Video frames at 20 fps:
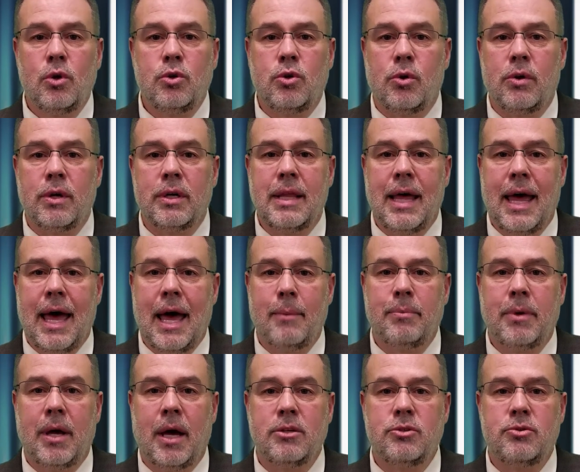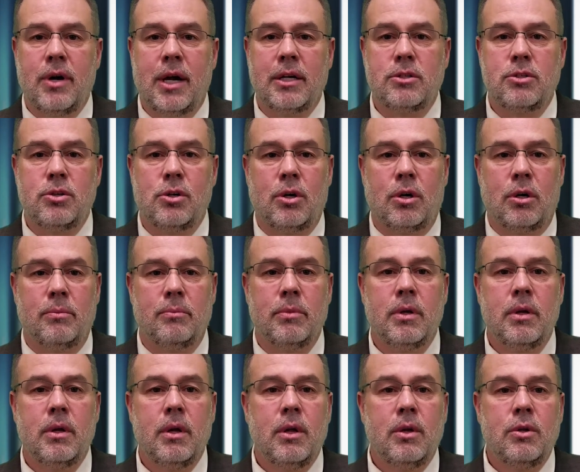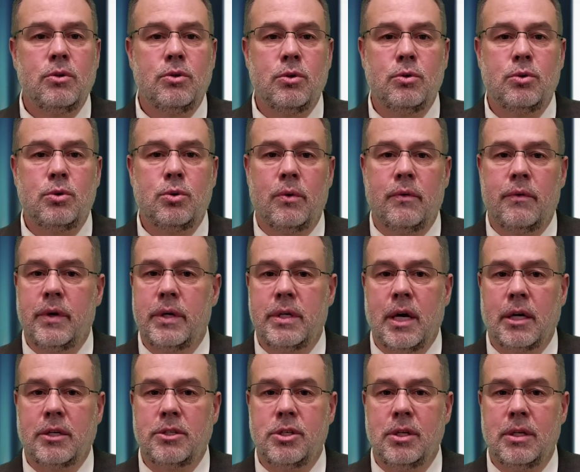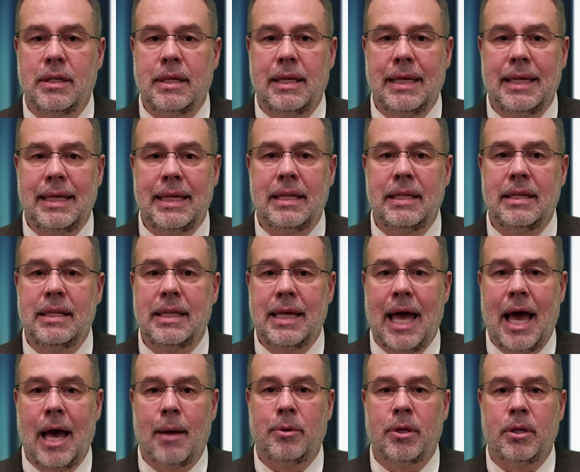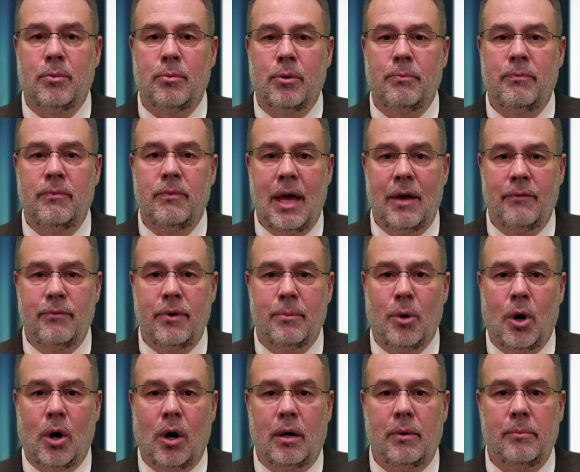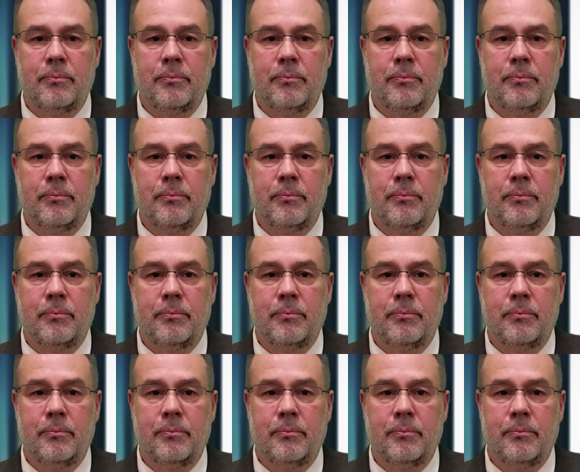during the HAP contract term due to a reduction in the applicable FMR.